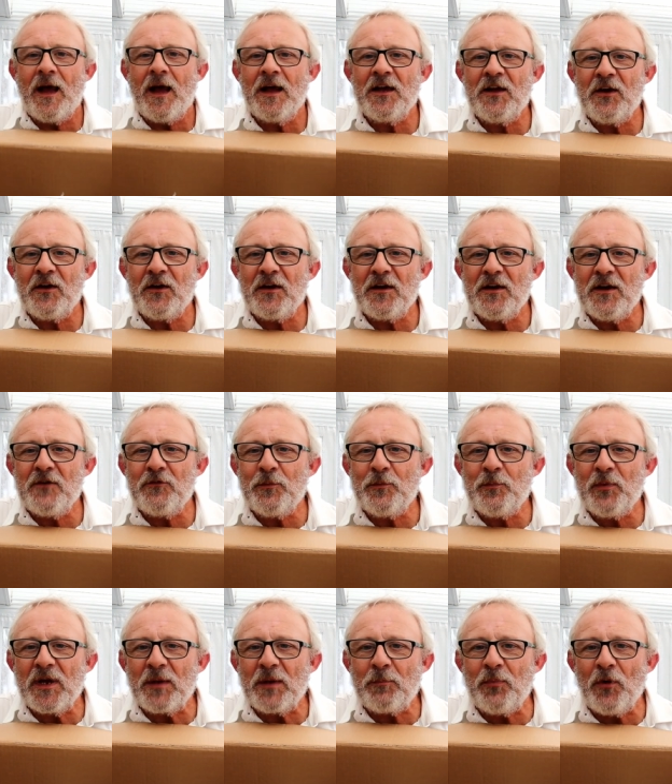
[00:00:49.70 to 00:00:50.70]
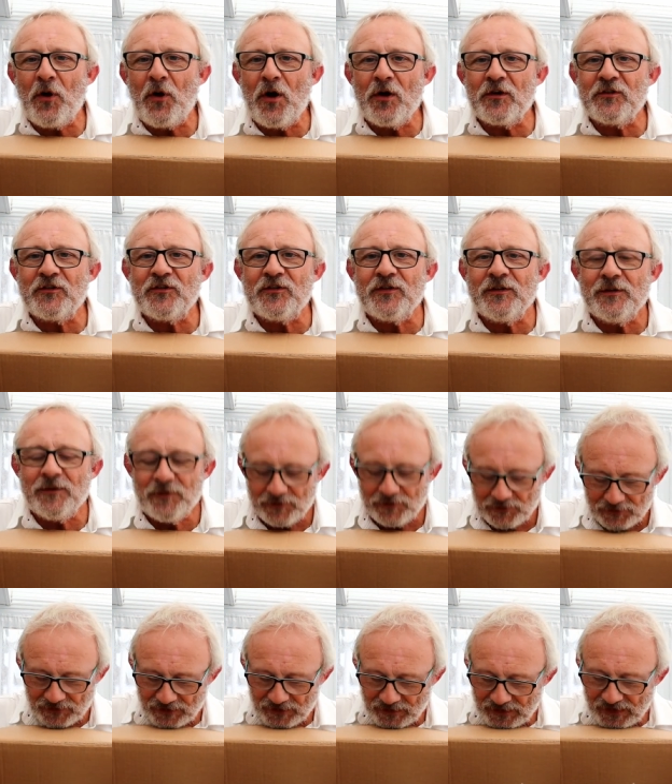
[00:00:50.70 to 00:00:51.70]
I got another big box.
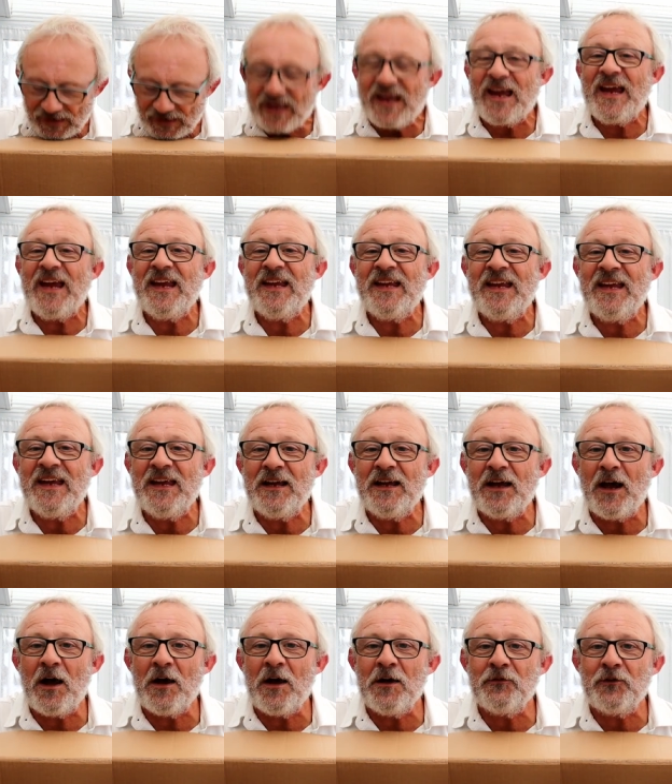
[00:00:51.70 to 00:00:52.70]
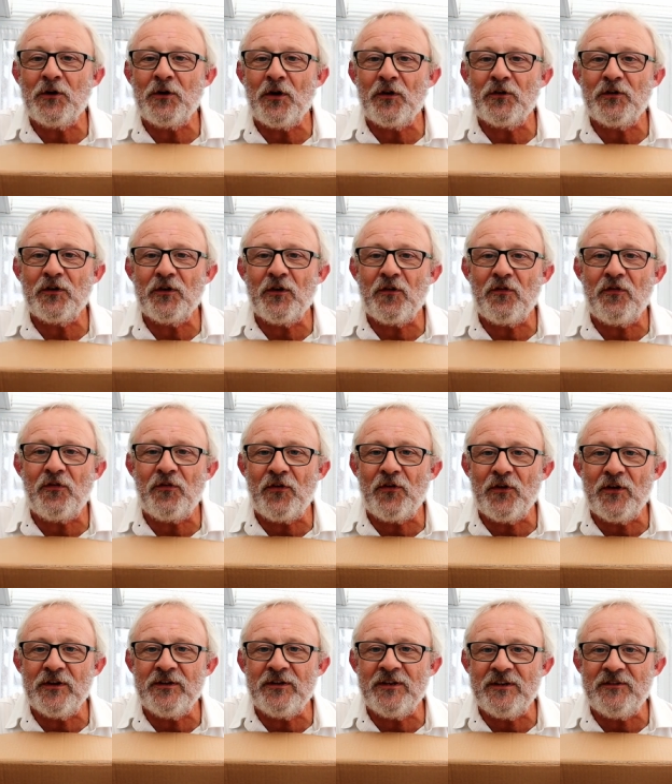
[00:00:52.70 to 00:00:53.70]
In here I've got
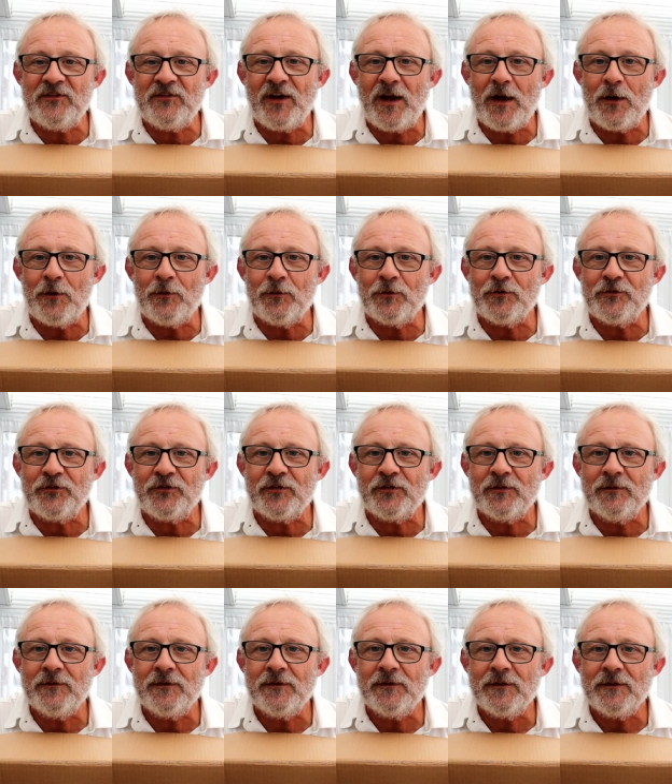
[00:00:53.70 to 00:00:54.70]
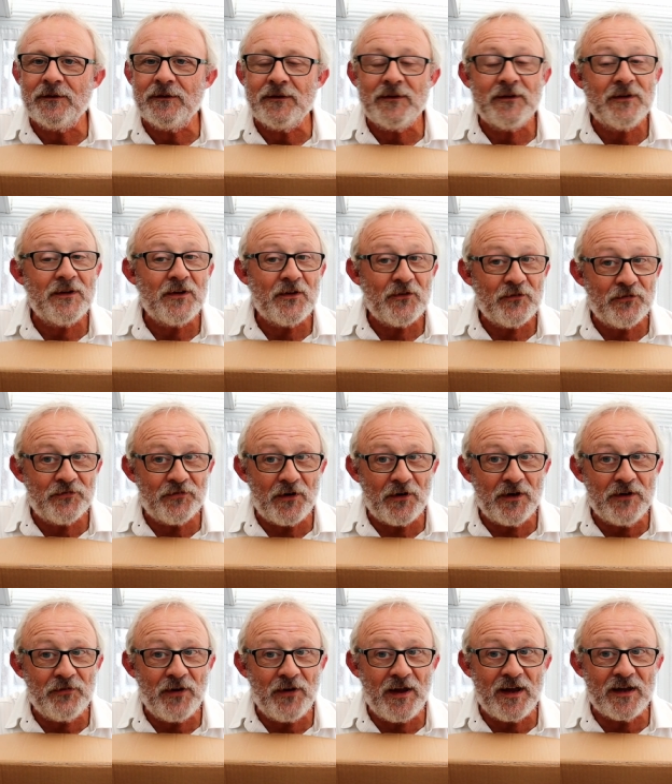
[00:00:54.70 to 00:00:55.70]
30 towels,
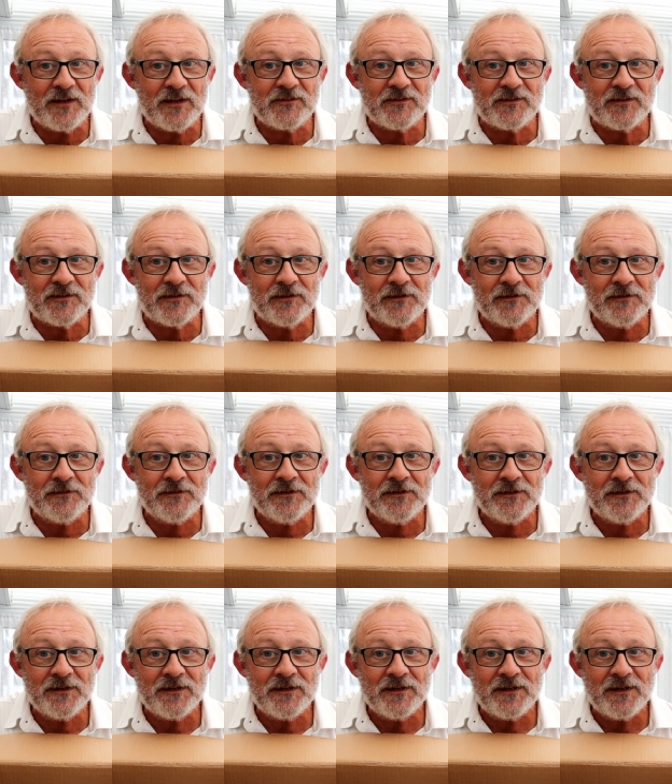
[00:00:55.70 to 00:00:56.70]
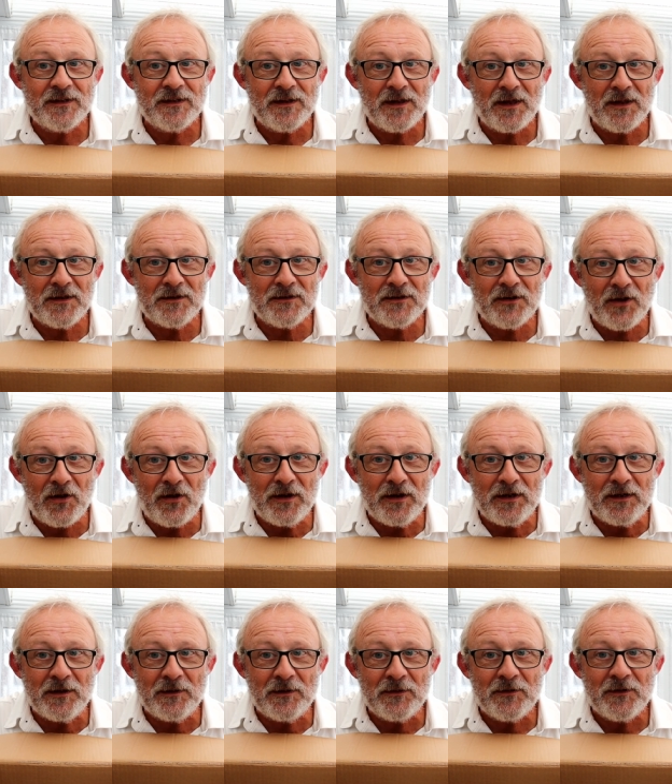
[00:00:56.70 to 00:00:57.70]
5 hats and
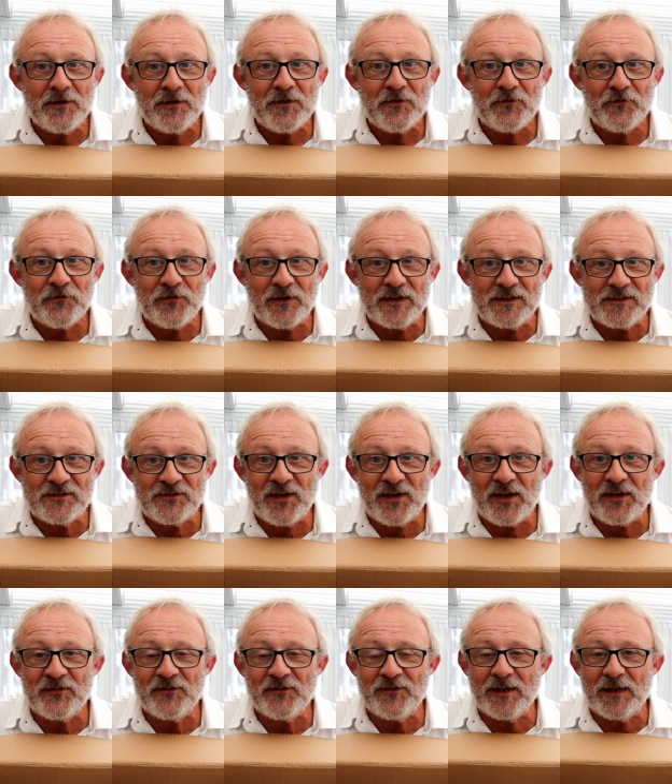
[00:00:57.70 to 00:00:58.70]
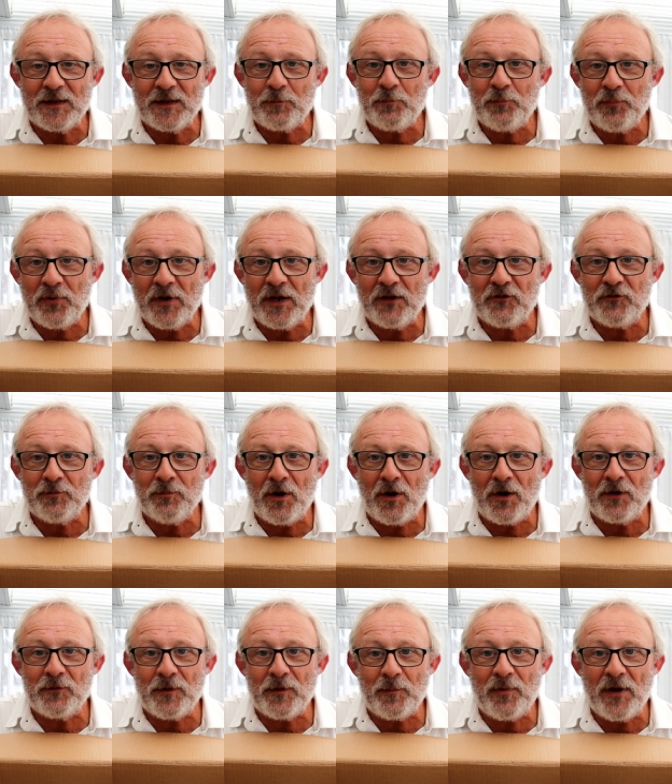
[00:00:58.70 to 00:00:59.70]
9 fantastic pitch
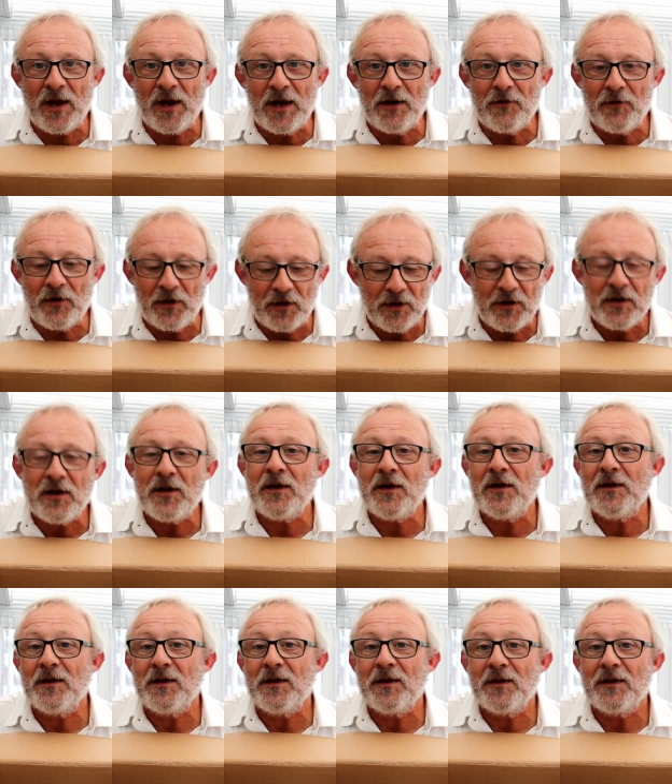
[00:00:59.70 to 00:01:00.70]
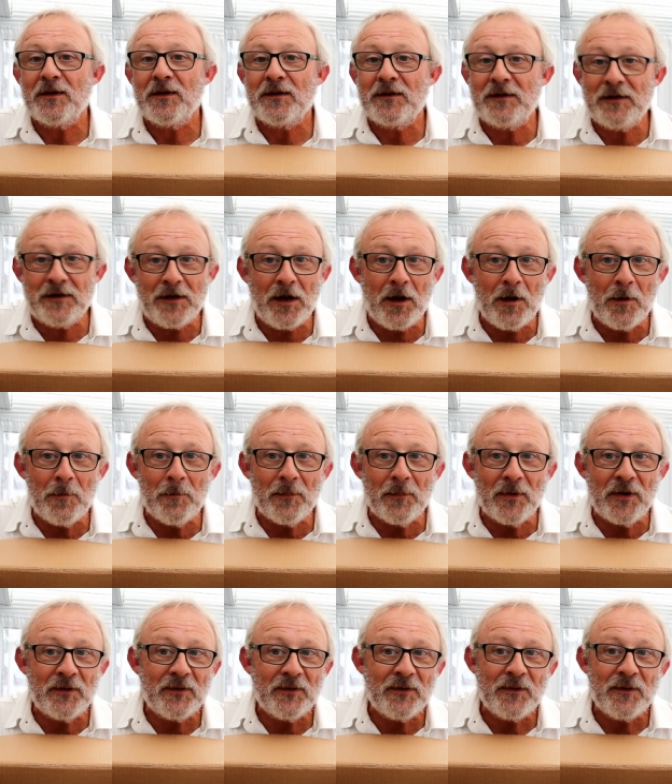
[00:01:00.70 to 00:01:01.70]
mark repairer
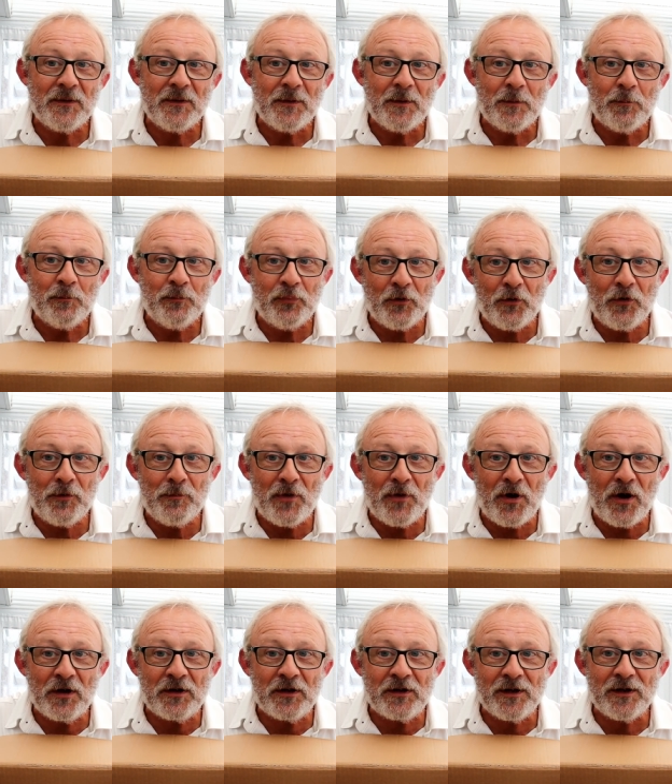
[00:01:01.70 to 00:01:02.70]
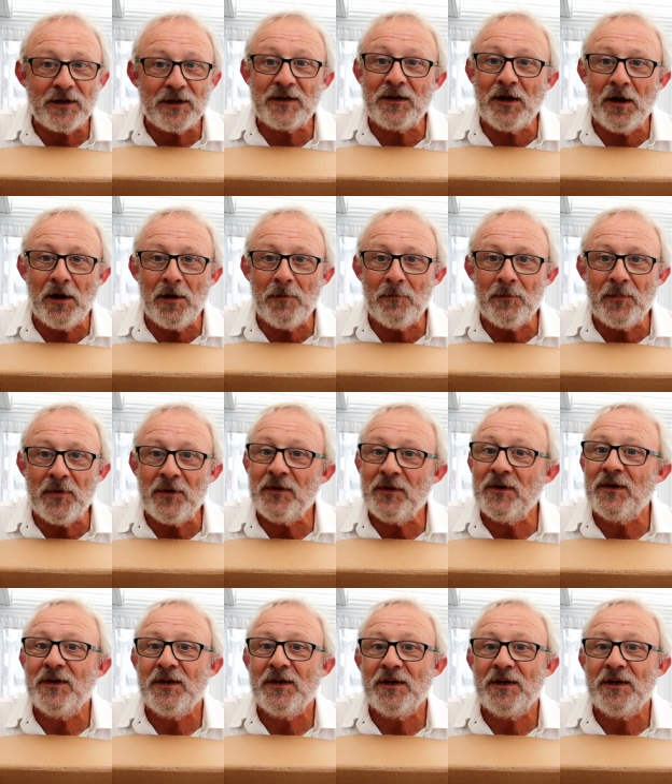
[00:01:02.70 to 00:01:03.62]
come ball marker come